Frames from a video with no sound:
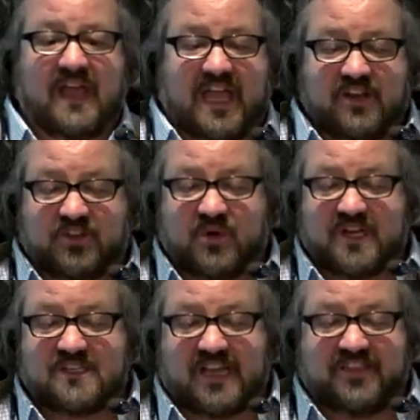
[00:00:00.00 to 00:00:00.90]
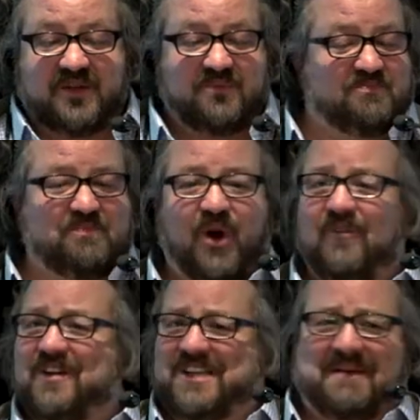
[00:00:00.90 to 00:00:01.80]
Any other questions? I think
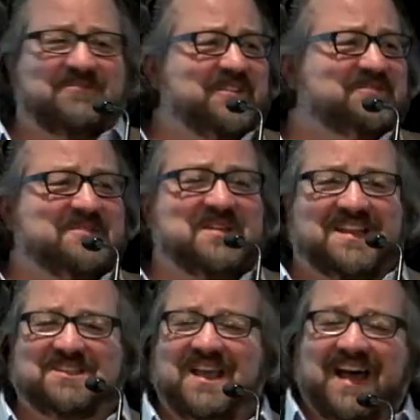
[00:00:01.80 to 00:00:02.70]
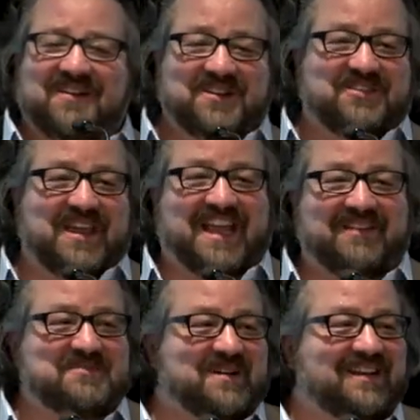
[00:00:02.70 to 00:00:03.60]
perfect time, 15 minutes. I want to thank
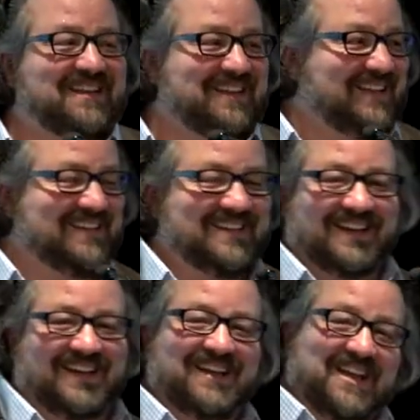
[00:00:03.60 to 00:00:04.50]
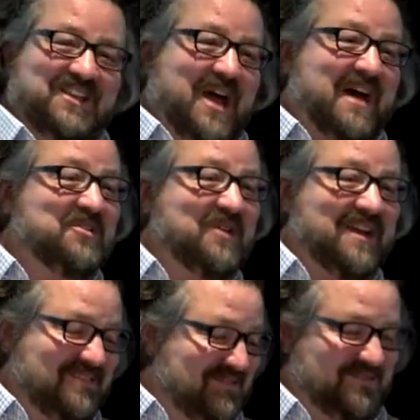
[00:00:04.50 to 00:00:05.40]
everybody, and you have a great